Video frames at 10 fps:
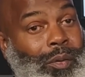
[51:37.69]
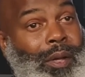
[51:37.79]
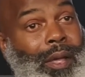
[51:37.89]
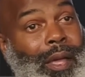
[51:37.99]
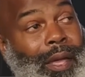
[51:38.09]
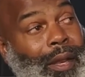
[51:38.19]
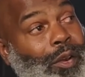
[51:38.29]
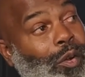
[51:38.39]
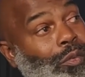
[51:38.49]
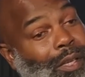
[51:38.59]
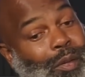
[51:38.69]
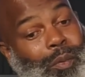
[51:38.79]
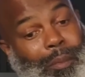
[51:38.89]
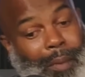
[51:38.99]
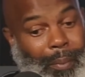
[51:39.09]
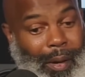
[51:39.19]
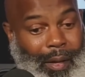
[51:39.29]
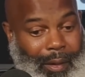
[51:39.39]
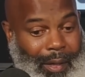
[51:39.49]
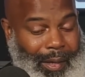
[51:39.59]
So, and I know dealing with my
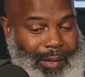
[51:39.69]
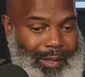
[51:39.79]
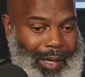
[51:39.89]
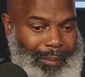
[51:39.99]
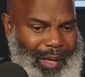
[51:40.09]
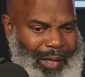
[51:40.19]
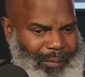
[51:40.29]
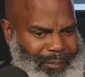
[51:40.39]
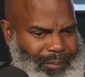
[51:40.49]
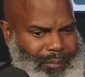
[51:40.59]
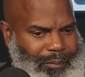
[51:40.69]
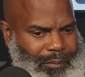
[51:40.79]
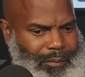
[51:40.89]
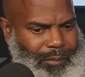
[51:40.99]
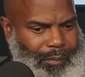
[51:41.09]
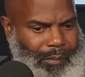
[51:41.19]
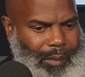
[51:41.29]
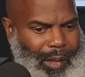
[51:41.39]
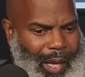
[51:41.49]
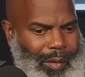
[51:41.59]
podcast, I'm like,
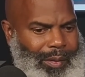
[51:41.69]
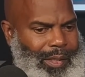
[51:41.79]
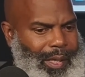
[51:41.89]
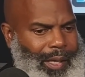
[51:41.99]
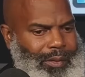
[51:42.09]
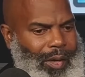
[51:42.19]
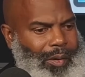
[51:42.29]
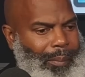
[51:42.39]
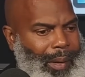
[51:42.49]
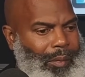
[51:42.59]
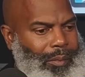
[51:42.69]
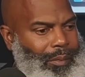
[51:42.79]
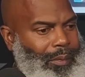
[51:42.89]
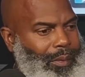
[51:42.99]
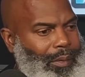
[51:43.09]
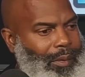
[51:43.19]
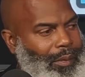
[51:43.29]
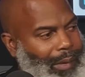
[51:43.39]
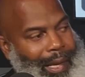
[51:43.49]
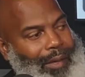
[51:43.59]
I know I still got to talk about
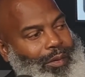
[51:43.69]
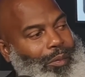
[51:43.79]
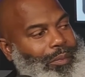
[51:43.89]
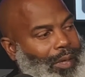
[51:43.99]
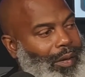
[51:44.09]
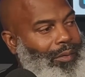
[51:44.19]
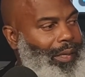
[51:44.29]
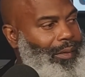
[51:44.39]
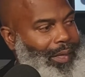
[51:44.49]
that dope talk,